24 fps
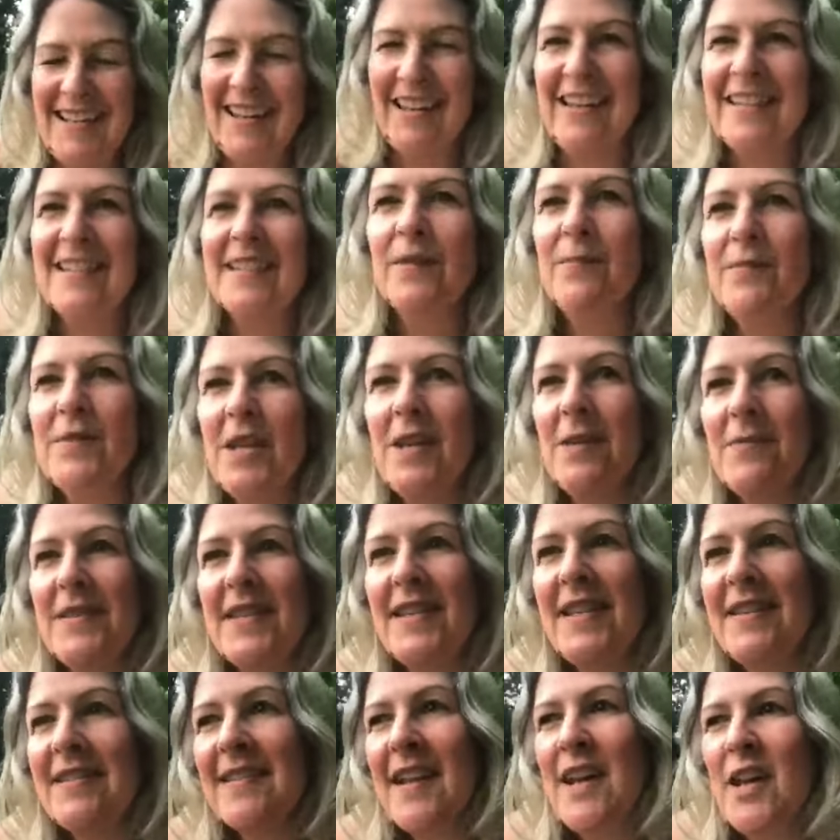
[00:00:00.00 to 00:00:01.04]
Like, sometimes
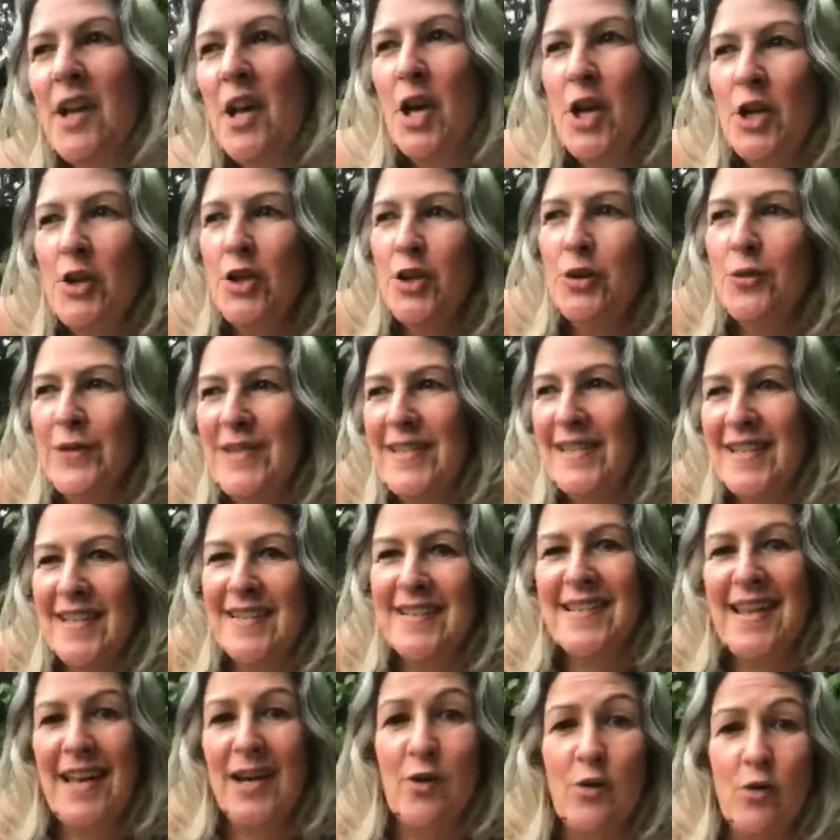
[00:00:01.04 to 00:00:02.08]
these
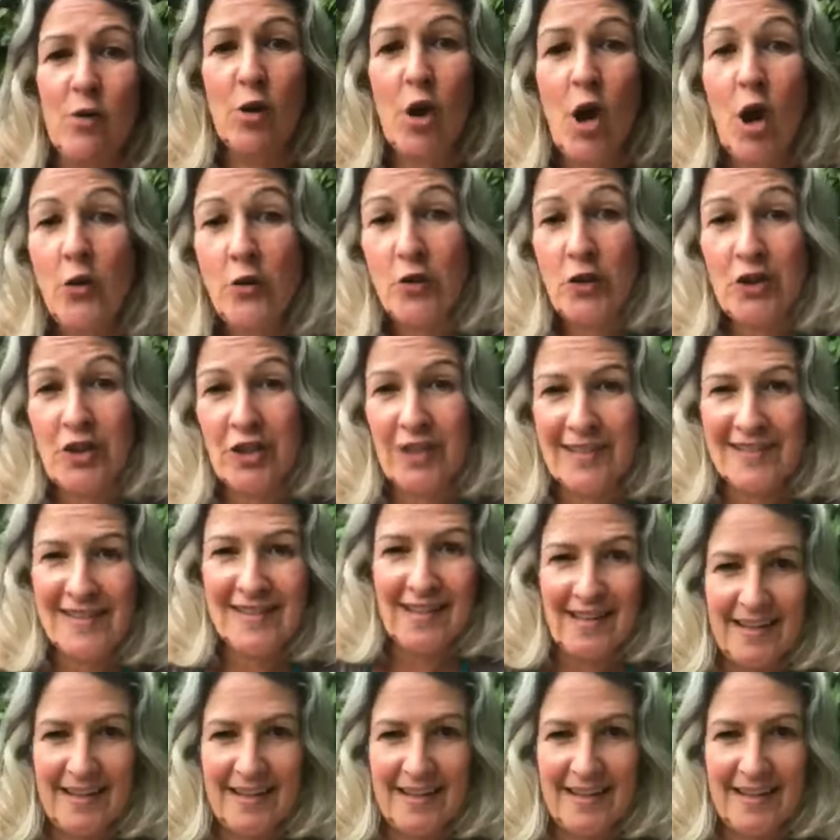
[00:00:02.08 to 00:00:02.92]
choices, they're not conscious.